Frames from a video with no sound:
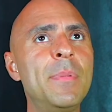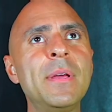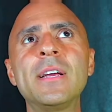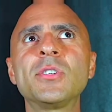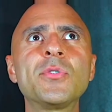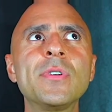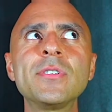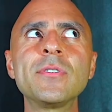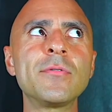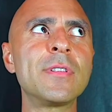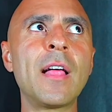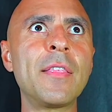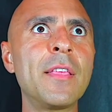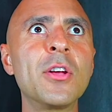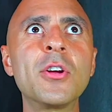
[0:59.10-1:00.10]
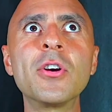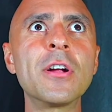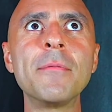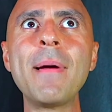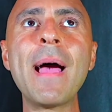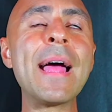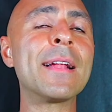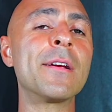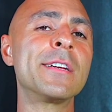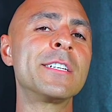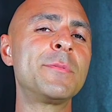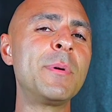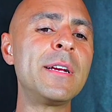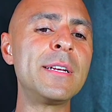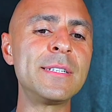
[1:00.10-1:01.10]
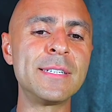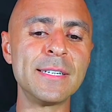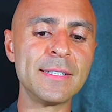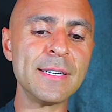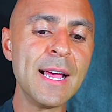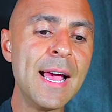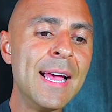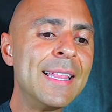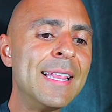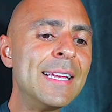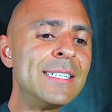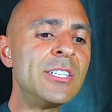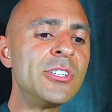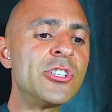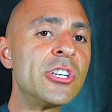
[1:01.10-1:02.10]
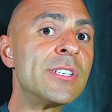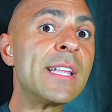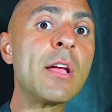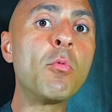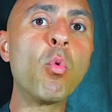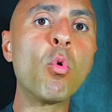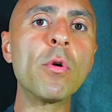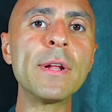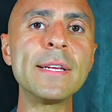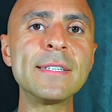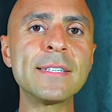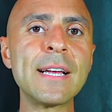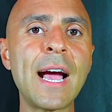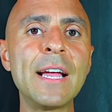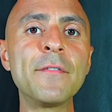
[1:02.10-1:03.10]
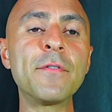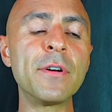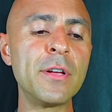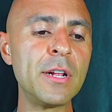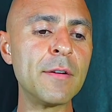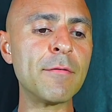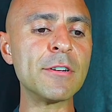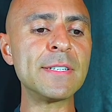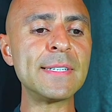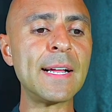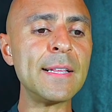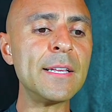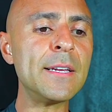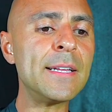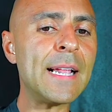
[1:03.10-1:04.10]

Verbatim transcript: because there is no nothing good or bad to experiences. This is just a warning sign for the universe telling you